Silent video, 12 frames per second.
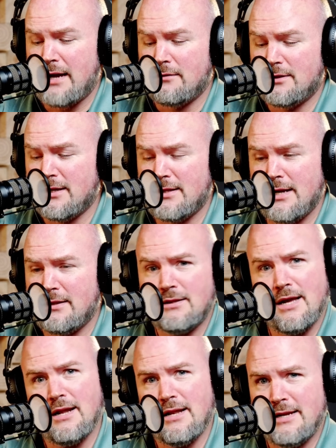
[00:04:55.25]
I don't think that
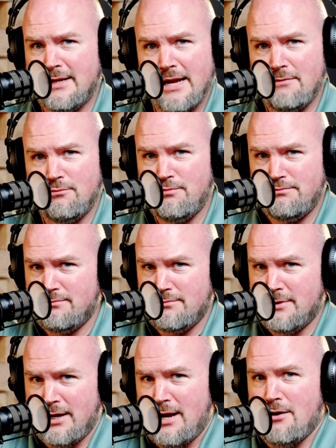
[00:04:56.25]
it did
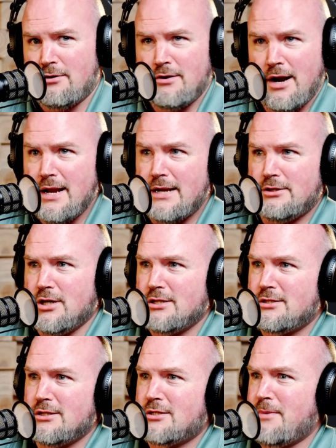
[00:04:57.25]
the character any
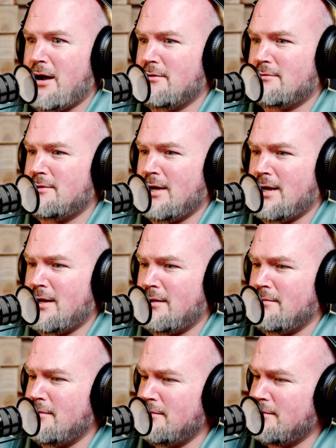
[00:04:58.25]
justice about
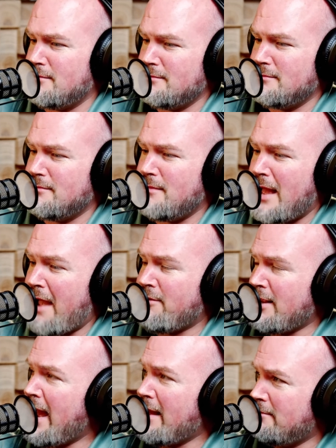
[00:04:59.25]

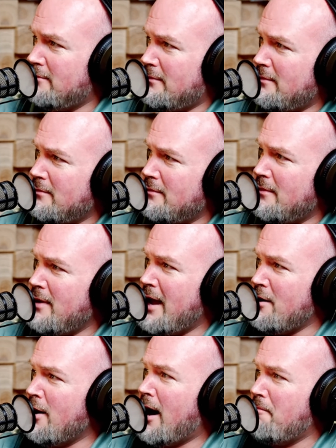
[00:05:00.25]
having
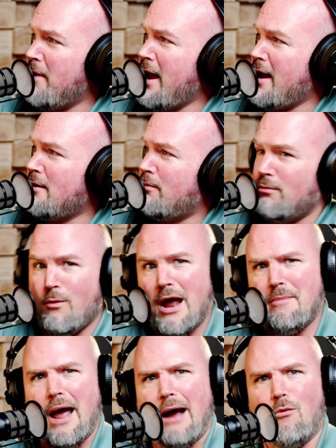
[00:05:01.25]
it not made
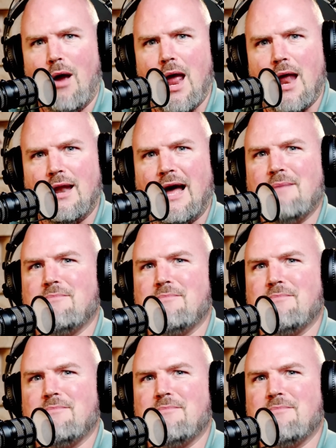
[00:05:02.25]
way back when.